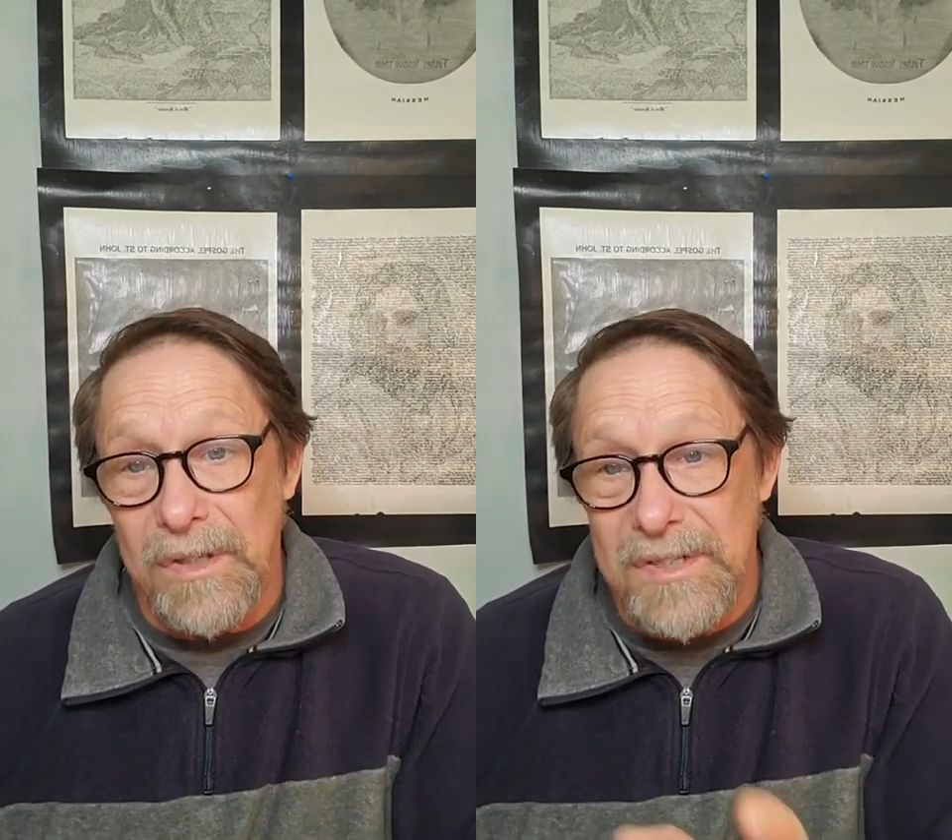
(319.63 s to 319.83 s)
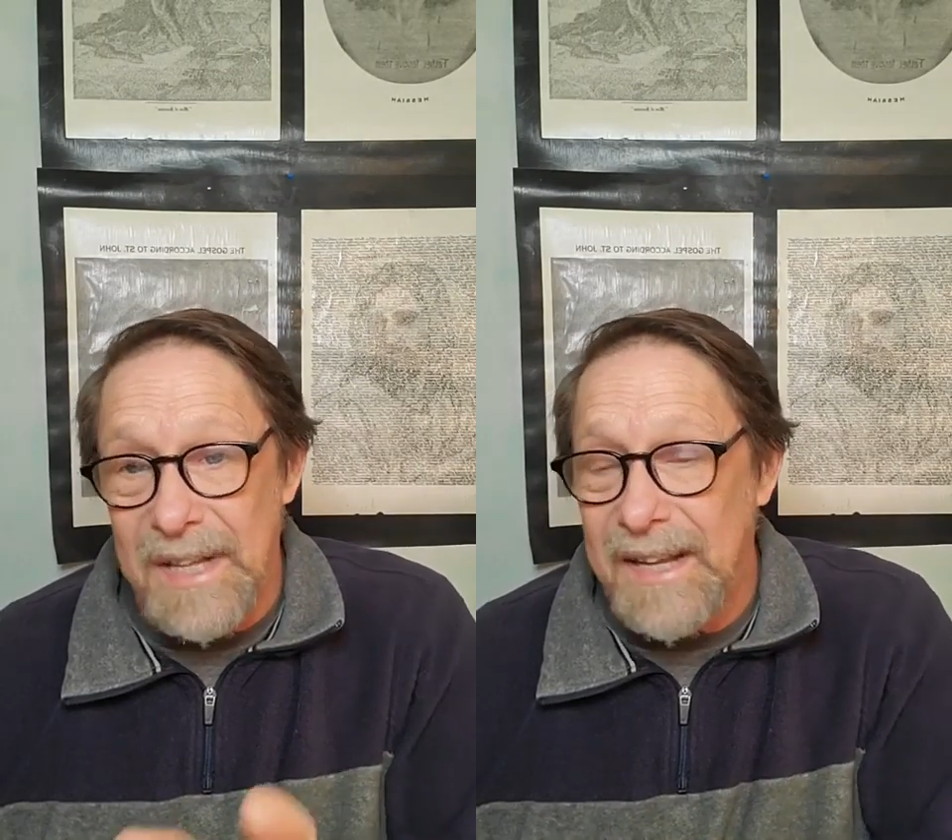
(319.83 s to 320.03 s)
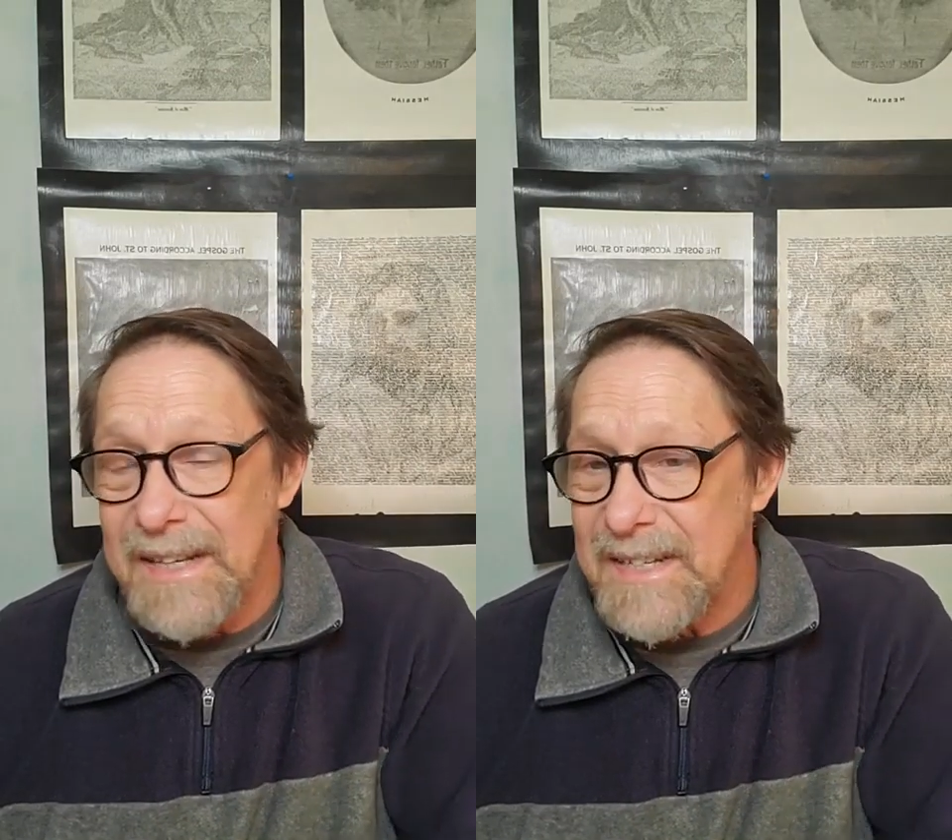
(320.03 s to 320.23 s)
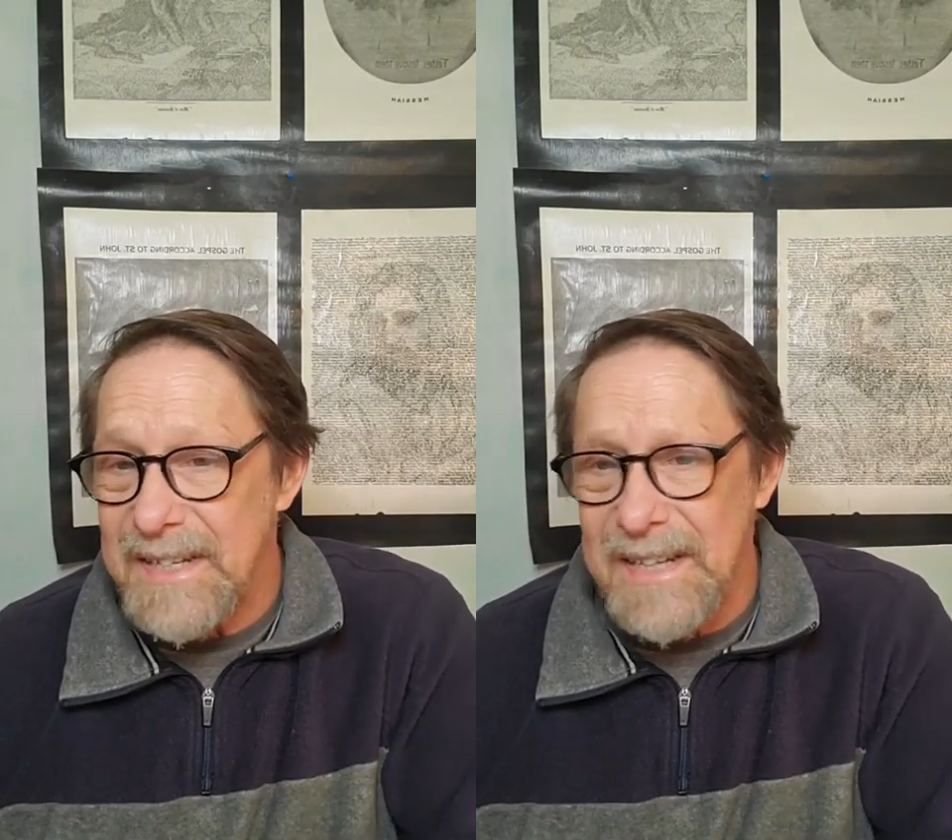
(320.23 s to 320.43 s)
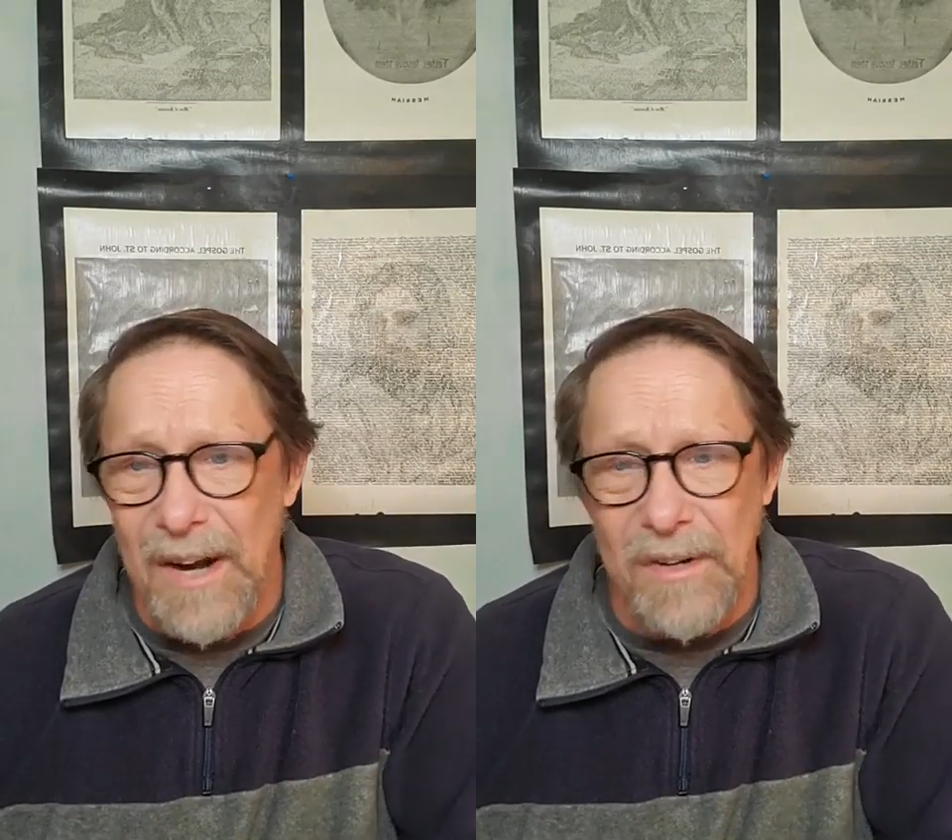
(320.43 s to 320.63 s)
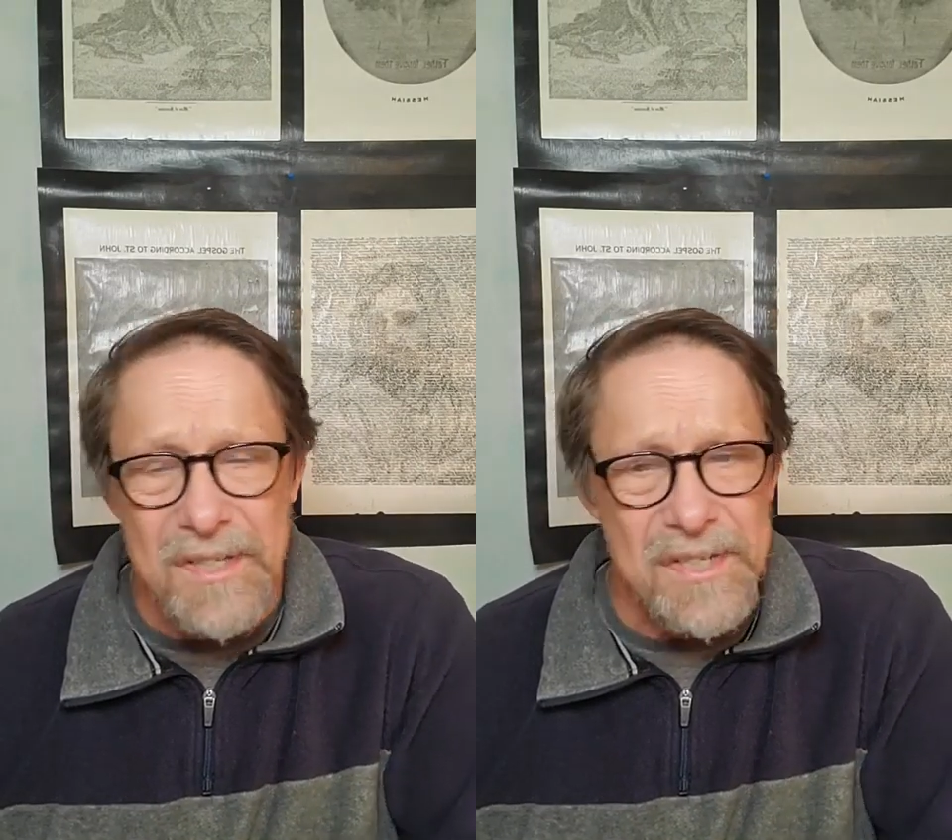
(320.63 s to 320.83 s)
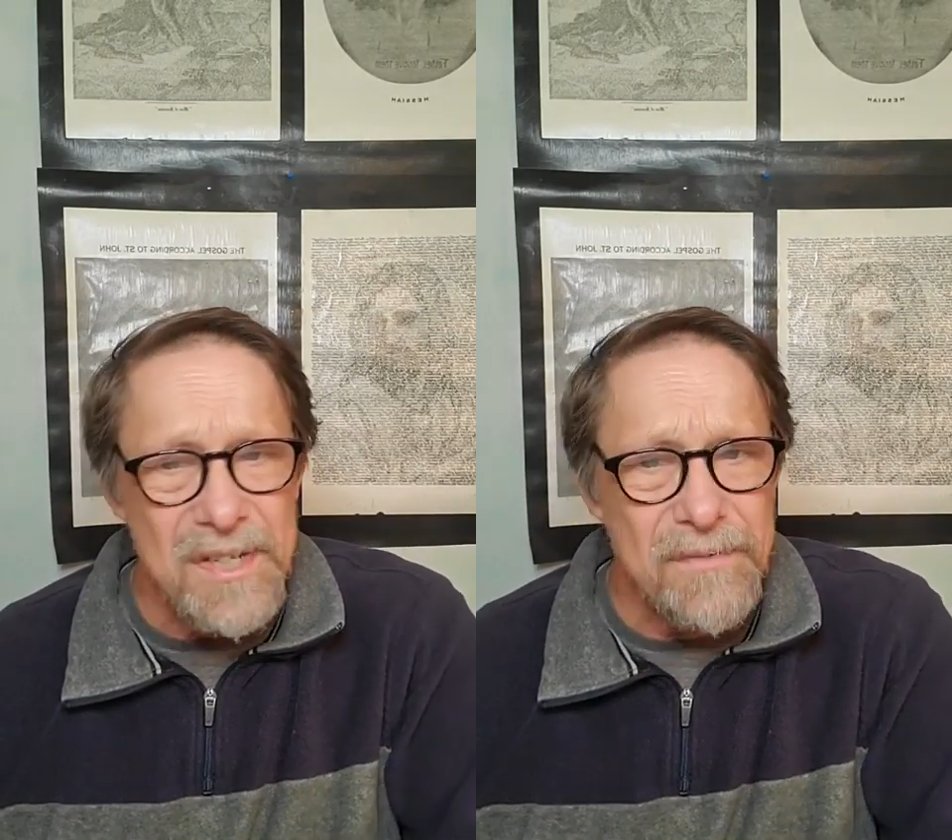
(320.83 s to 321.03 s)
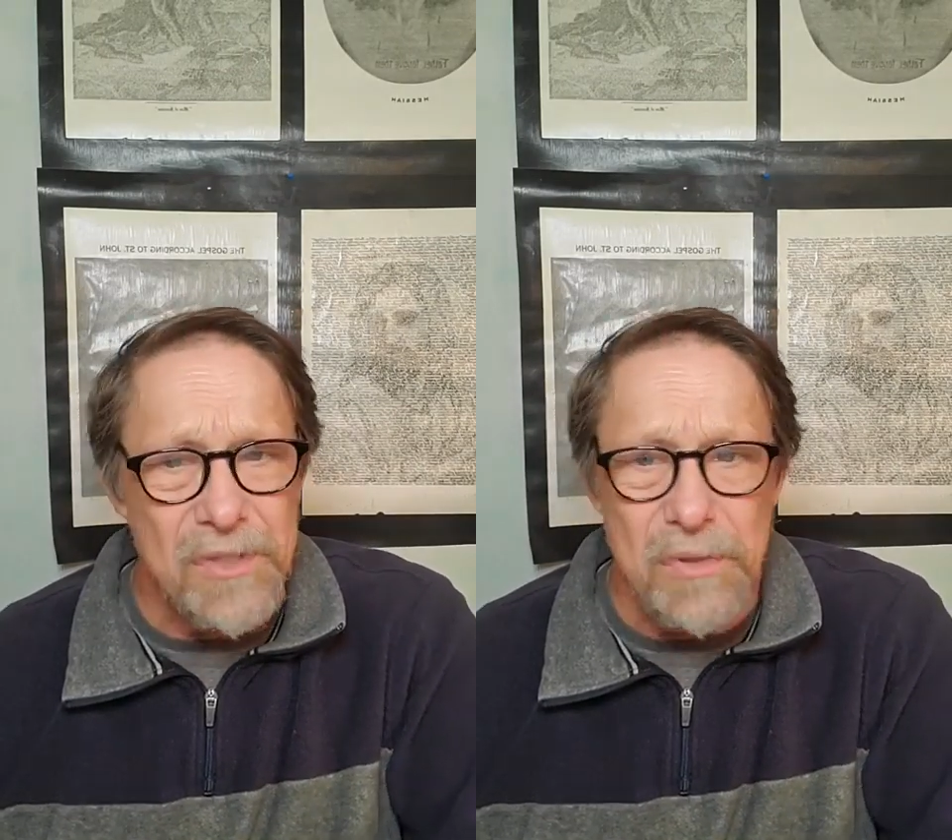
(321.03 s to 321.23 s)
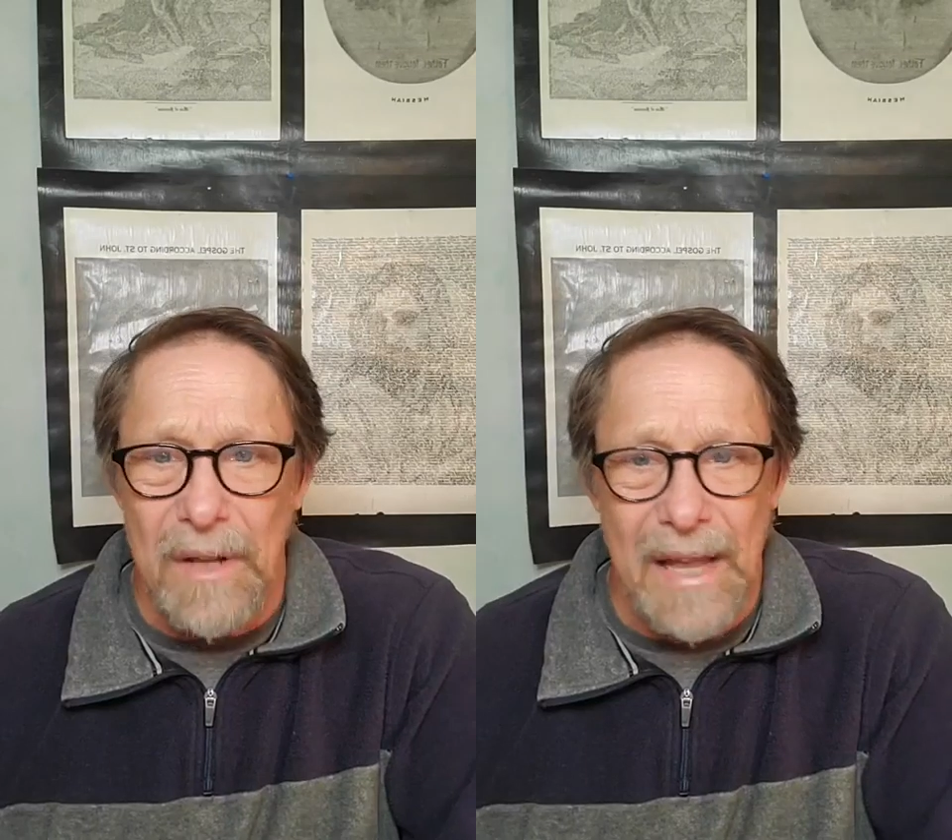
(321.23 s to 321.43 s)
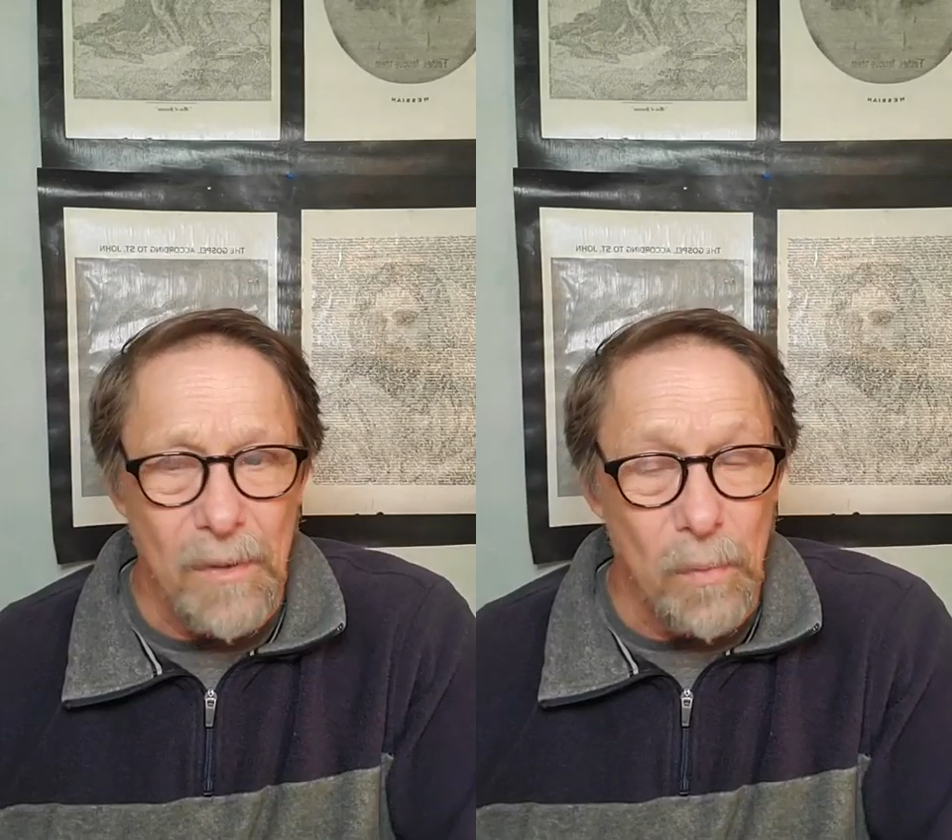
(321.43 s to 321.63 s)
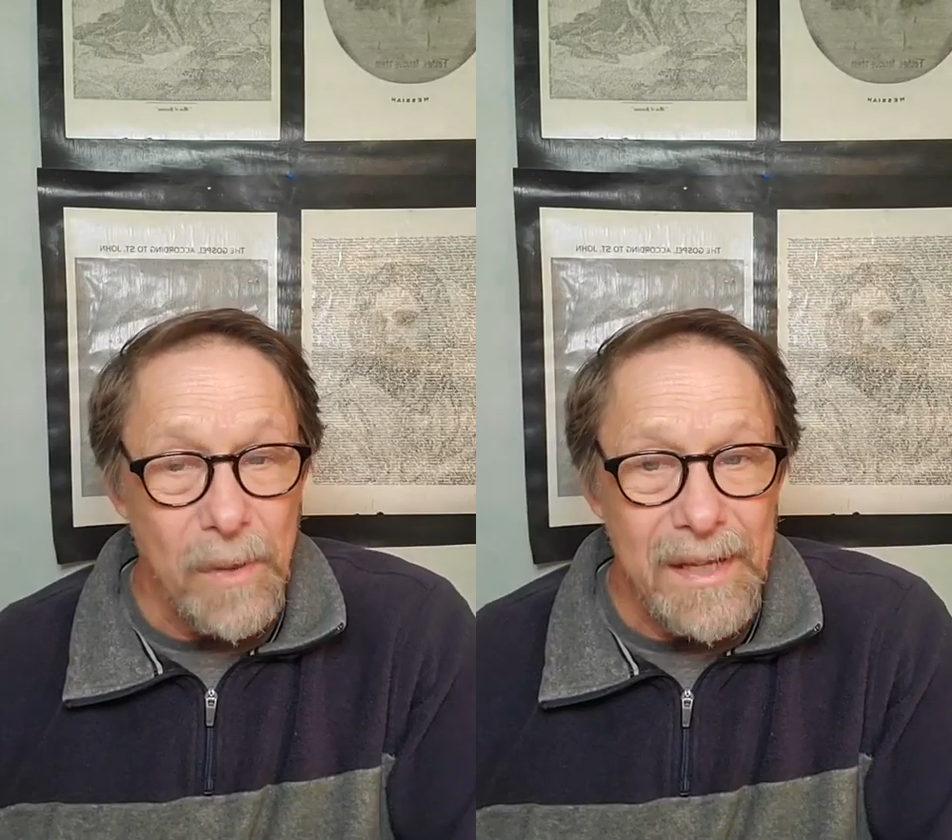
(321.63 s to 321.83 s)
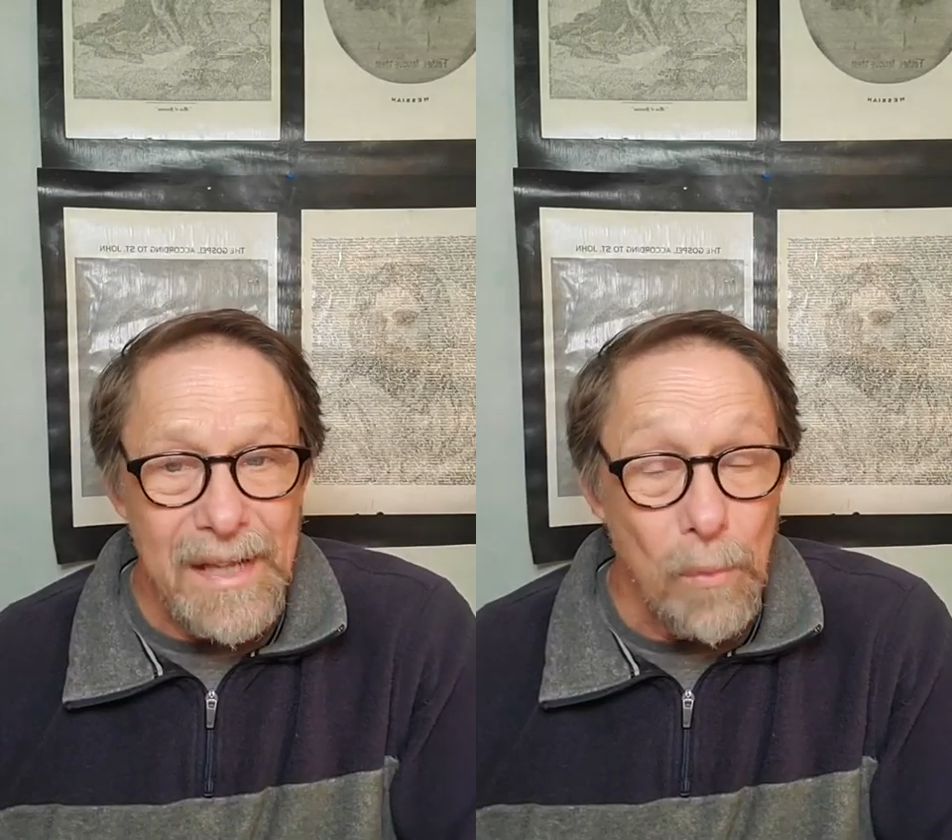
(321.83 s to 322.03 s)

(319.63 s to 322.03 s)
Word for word: Satan has desired to sift you like wheat.